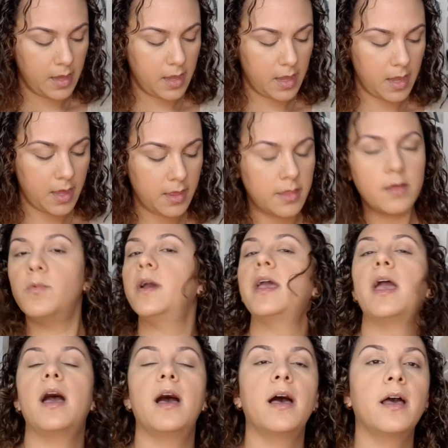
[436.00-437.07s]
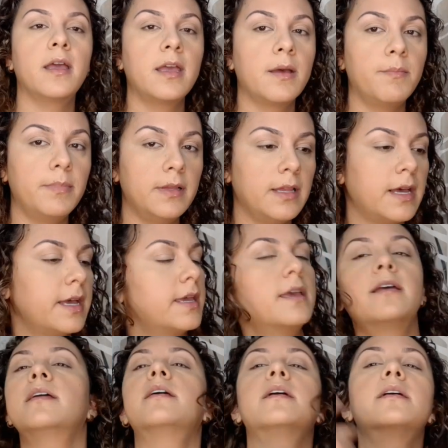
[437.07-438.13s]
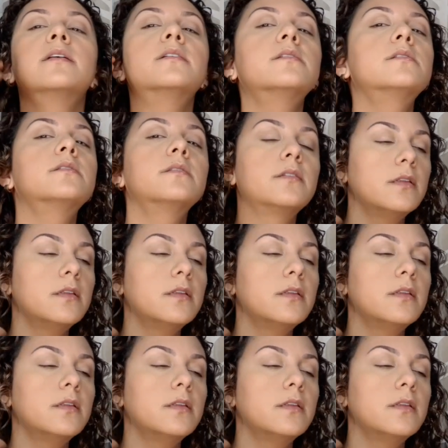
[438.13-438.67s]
And the way I apply it is